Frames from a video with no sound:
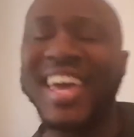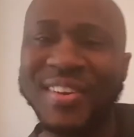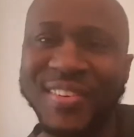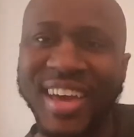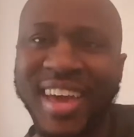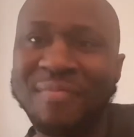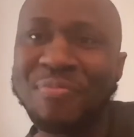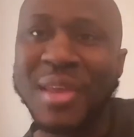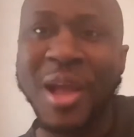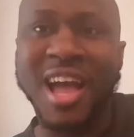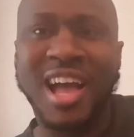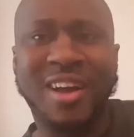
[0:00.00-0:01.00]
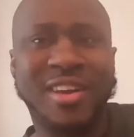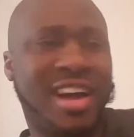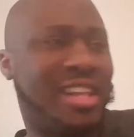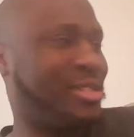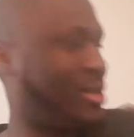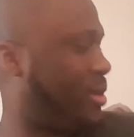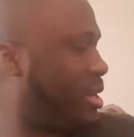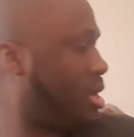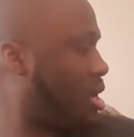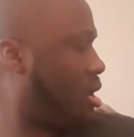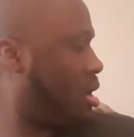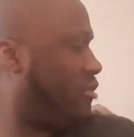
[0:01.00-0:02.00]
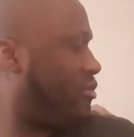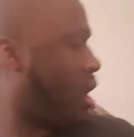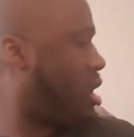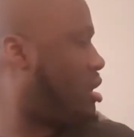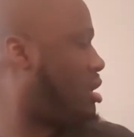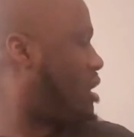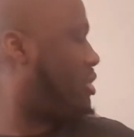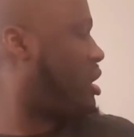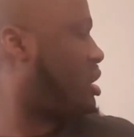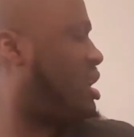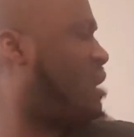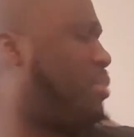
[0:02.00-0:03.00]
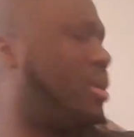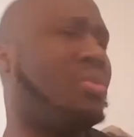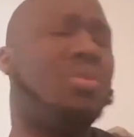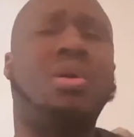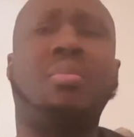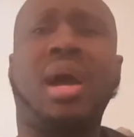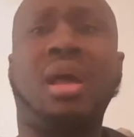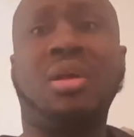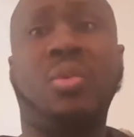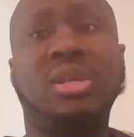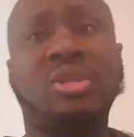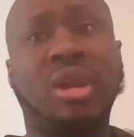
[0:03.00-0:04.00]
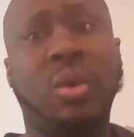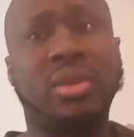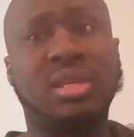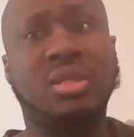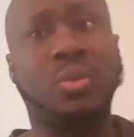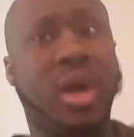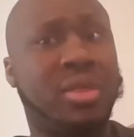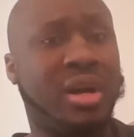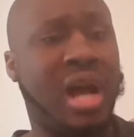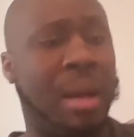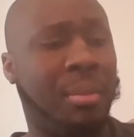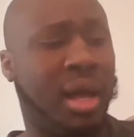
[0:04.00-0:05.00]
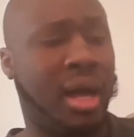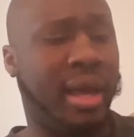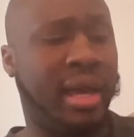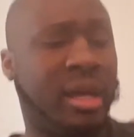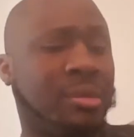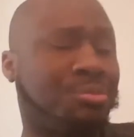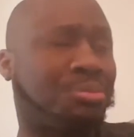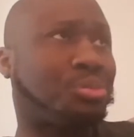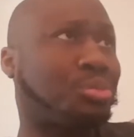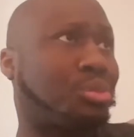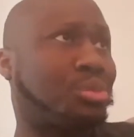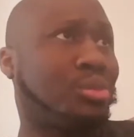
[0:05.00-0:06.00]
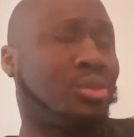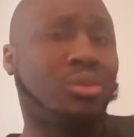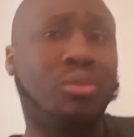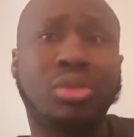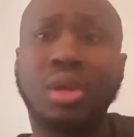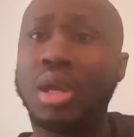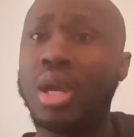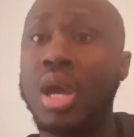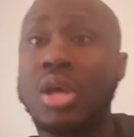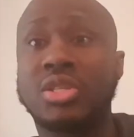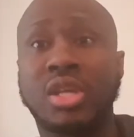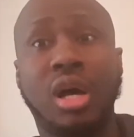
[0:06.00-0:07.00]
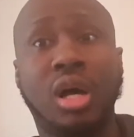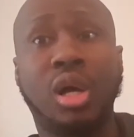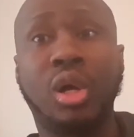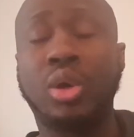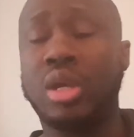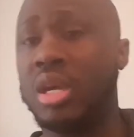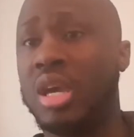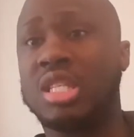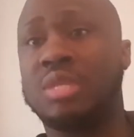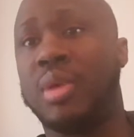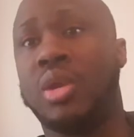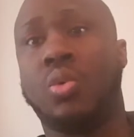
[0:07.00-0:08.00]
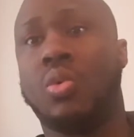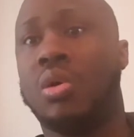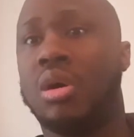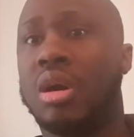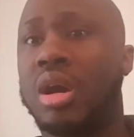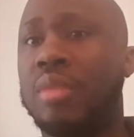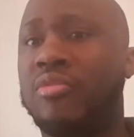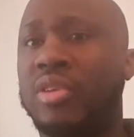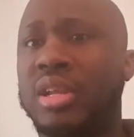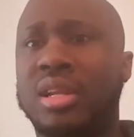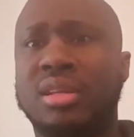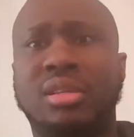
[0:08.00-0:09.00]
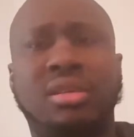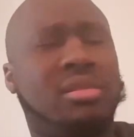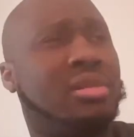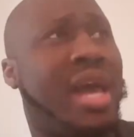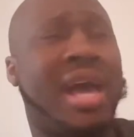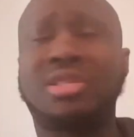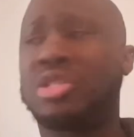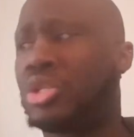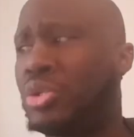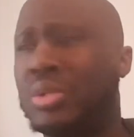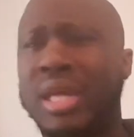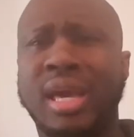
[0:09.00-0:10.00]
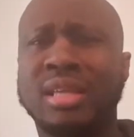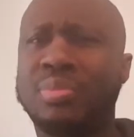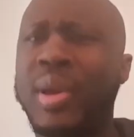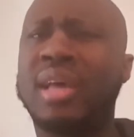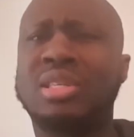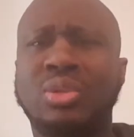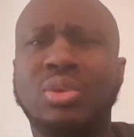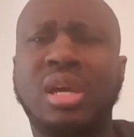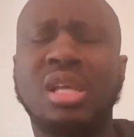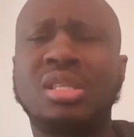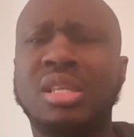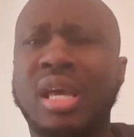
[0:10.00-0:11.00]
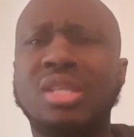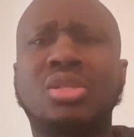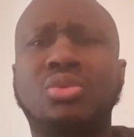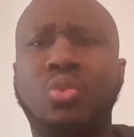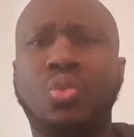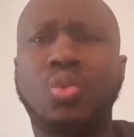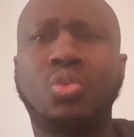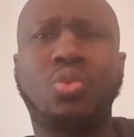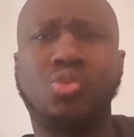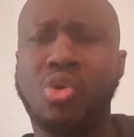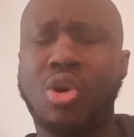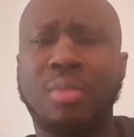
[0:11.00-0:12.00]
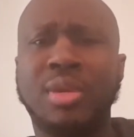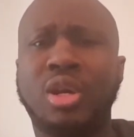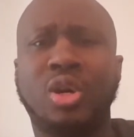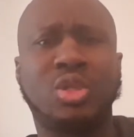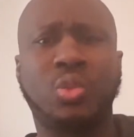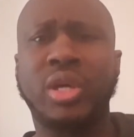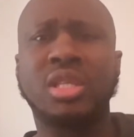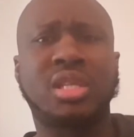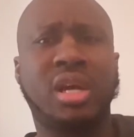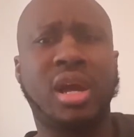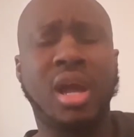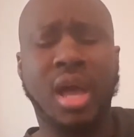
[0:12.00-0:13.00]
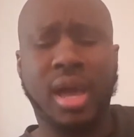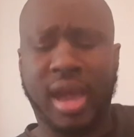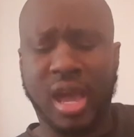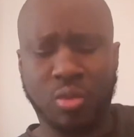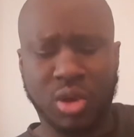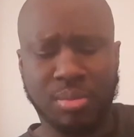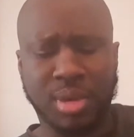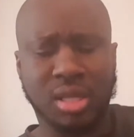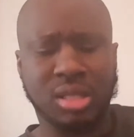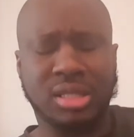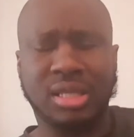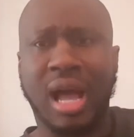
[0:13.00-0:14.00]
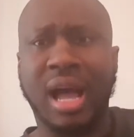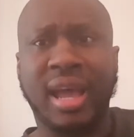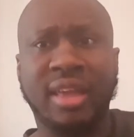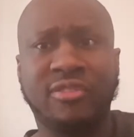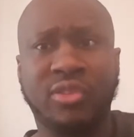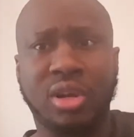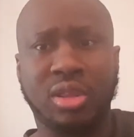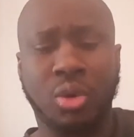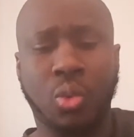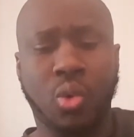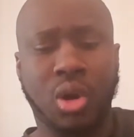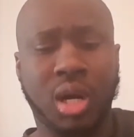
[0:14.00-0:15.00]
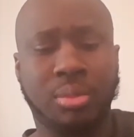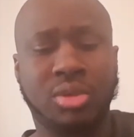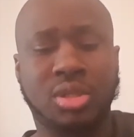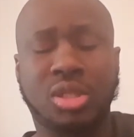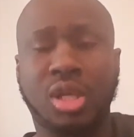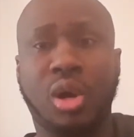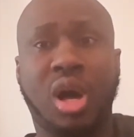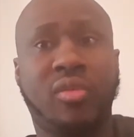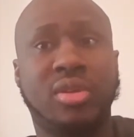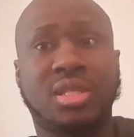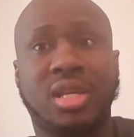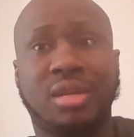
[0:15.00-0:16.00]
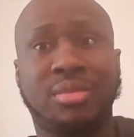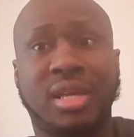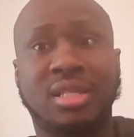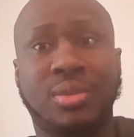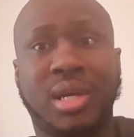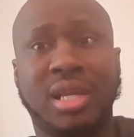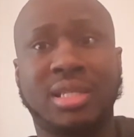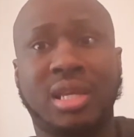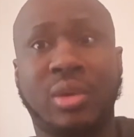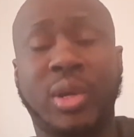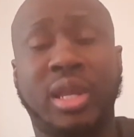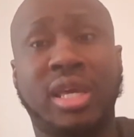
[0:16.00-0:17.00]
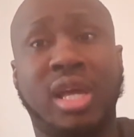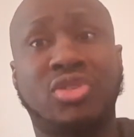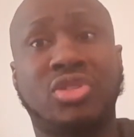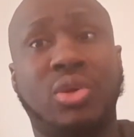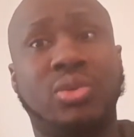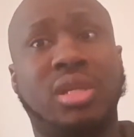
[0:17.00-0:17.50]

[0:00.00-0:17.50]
anyway, how y'all doing? Hope y'all are out there keeping warm. I don't know what's going on with this weather. I'm like, so it's been warm for the last two days, past two days, a nice warm, you know, it's winter, and we've been dying for the warmth. So all of a sudden, guess what? I said, we're going to get snow